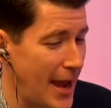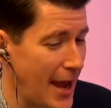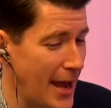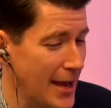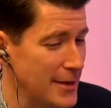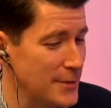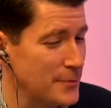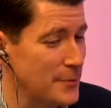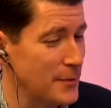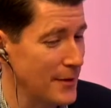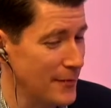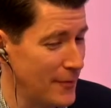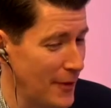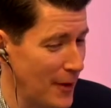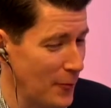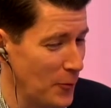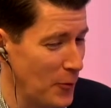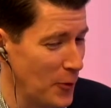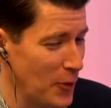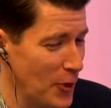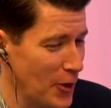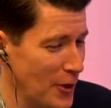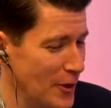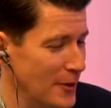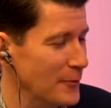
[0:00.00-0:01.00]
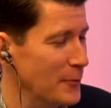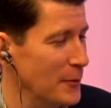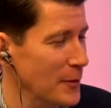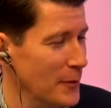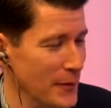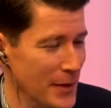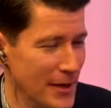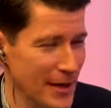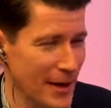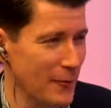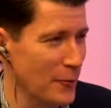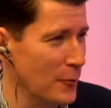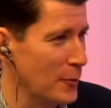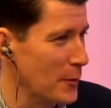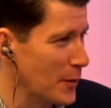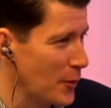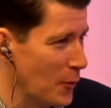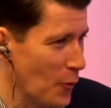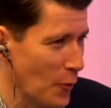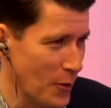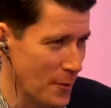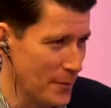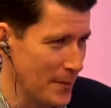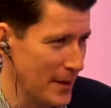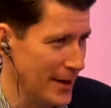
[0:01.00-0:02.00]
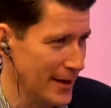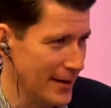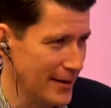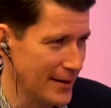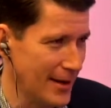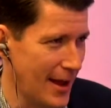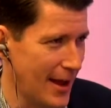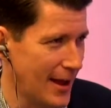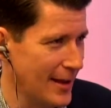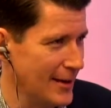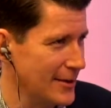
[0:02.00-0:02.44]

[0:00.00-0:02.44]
can't, but if I were, we would never record me.